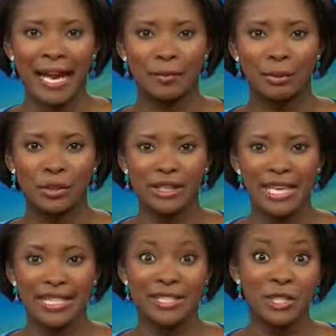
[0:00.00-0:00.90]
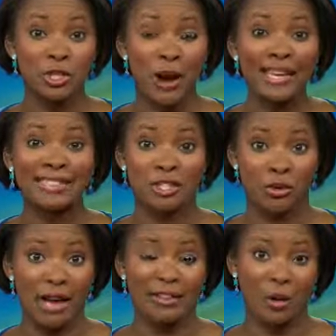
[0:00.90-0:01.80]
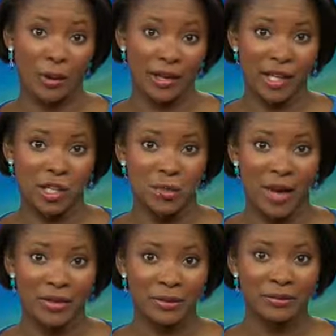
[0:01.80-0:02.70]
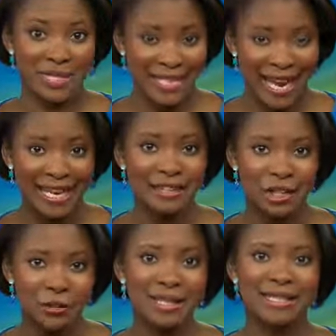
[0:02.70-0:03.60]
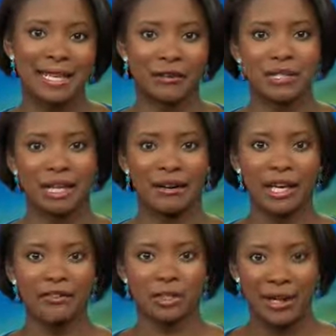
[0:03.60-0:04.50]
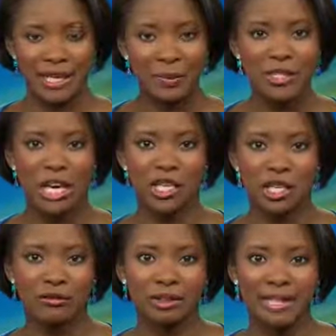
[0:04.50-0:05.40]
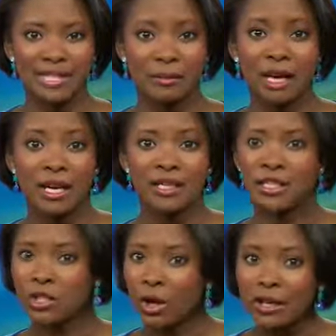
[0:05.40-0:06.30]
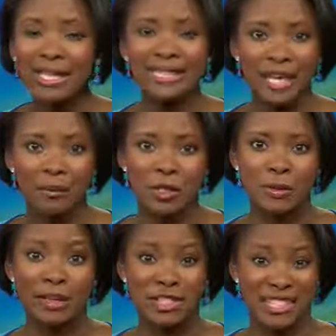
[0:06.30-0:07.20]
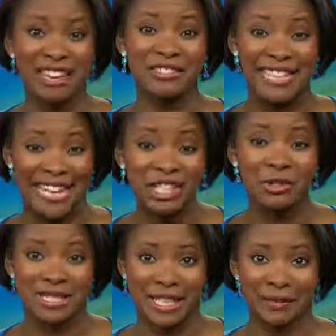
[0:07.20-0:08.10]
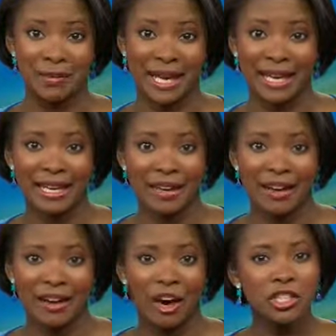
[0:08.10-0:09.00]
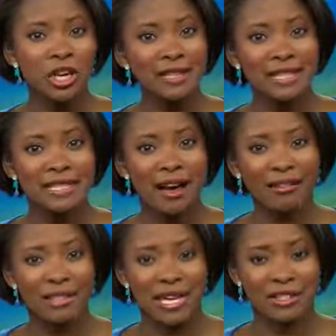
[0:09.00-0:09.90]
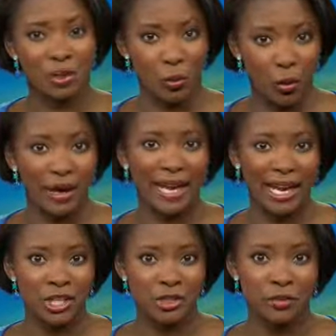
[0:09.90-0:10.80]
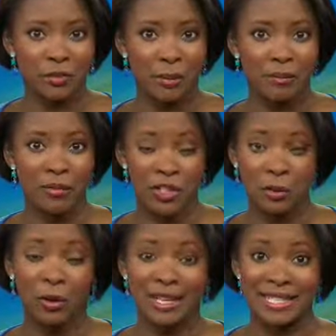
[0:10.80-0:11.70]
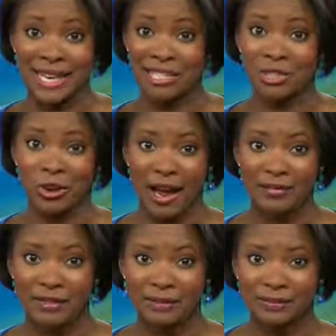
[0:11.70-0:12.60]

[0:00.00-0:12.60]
April is Distracted Driving Awareness Month. Today, the U.S. Secretary of Transportation released some startling numbers about just how dangerous it can be. Our John Gonzalez has the warning issued from this morning's test drive.